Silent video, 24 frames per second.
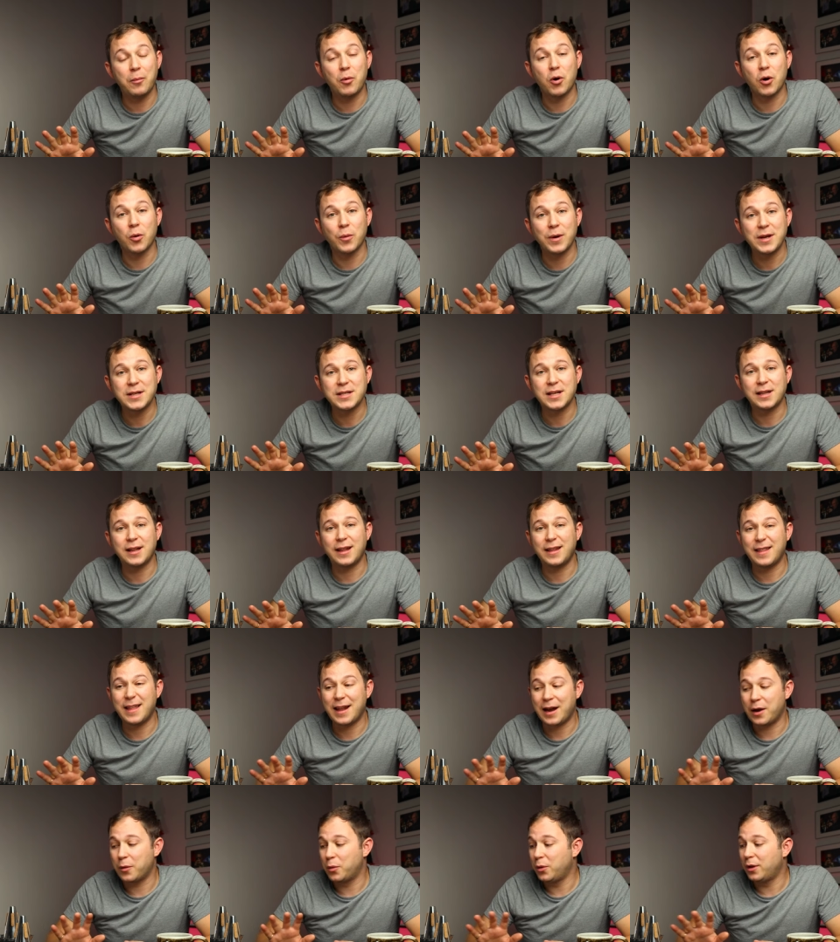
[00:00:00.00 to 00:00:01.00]
more recently
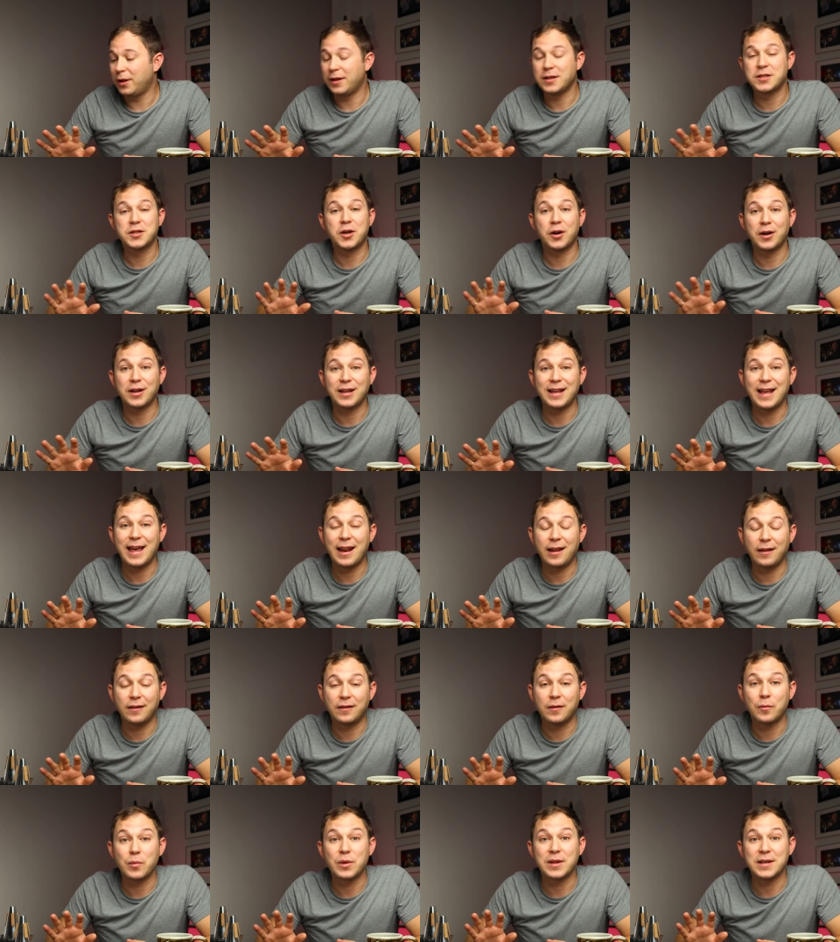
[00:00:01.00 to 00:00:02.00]
that I really started
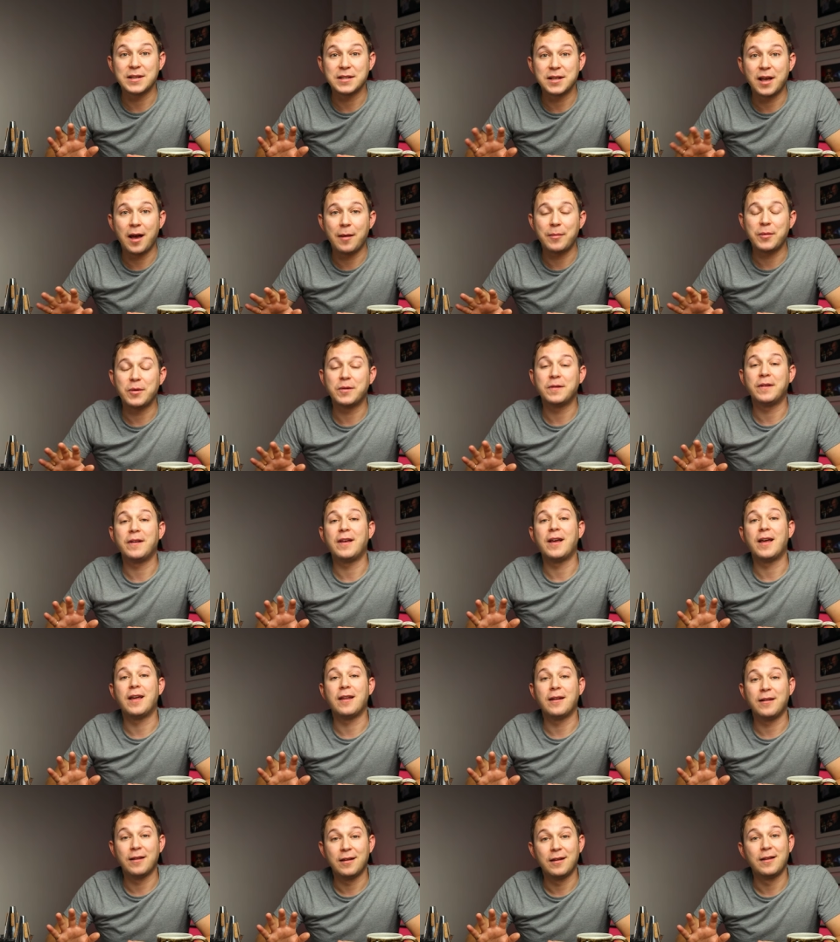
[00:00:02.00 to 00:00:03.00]
getting some of these cup mutes,
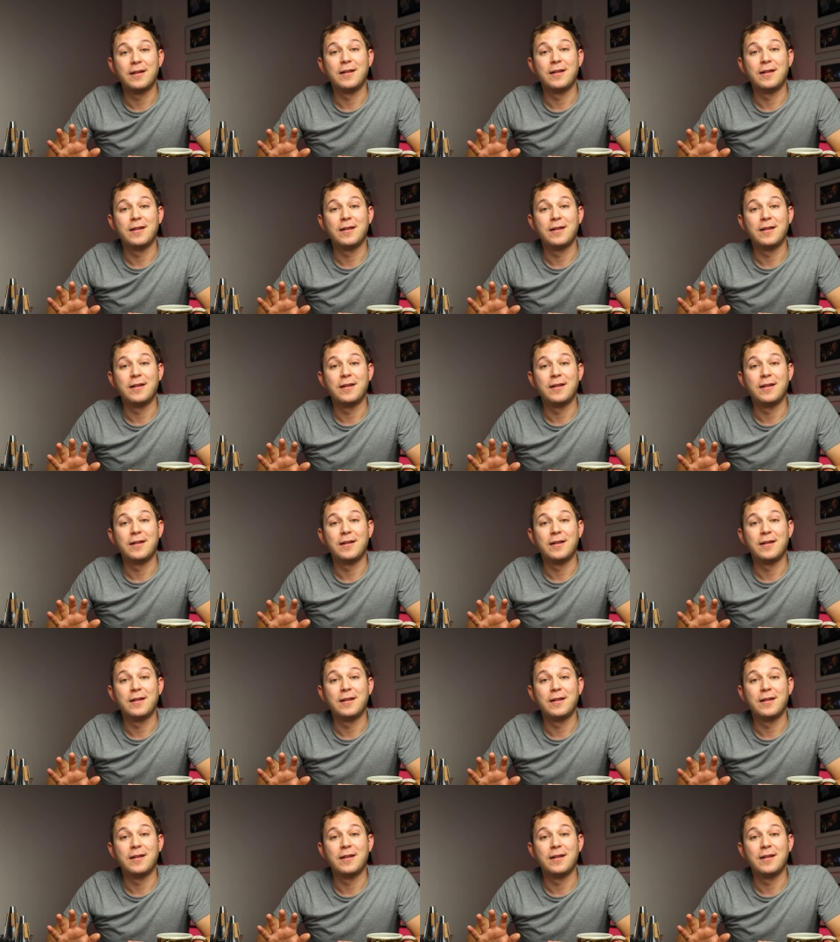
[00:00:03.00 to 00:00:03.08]
and